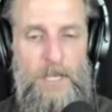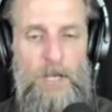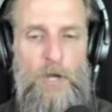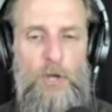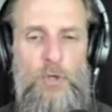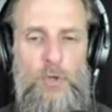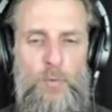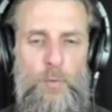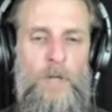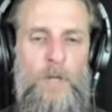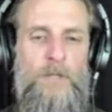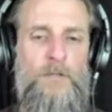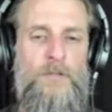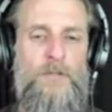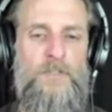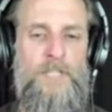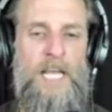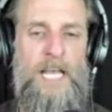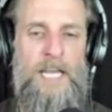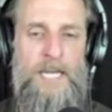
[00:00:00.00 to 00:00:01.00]
you
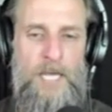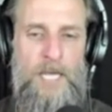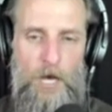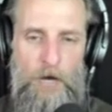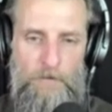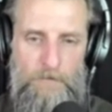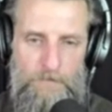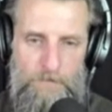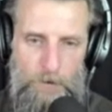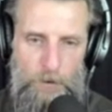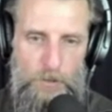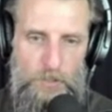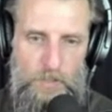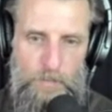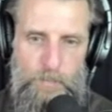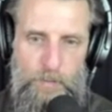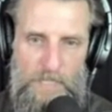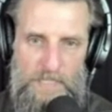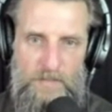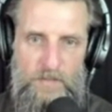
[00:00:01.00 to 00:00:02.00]
understand first
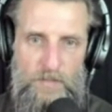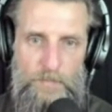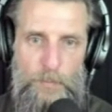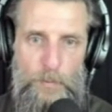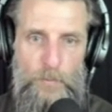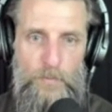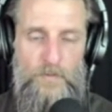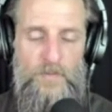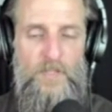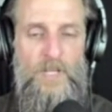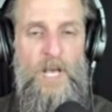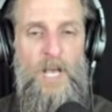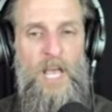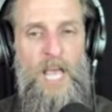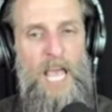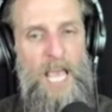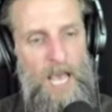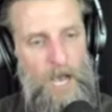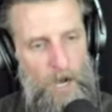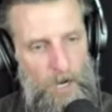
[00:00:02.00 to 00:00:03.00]
principles
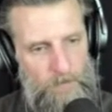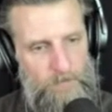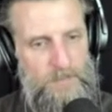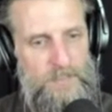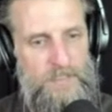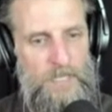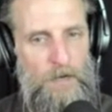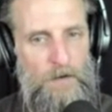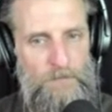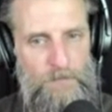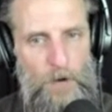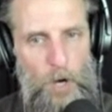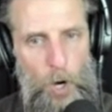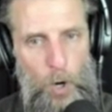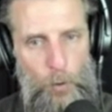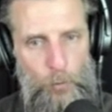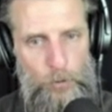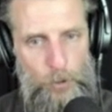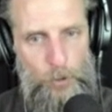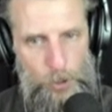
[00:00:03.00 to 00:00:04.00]
of self
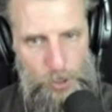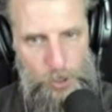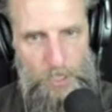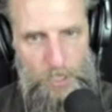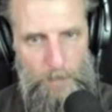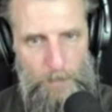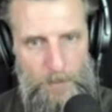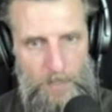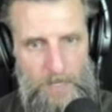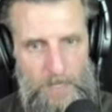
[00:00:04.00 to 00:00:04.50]
ownership,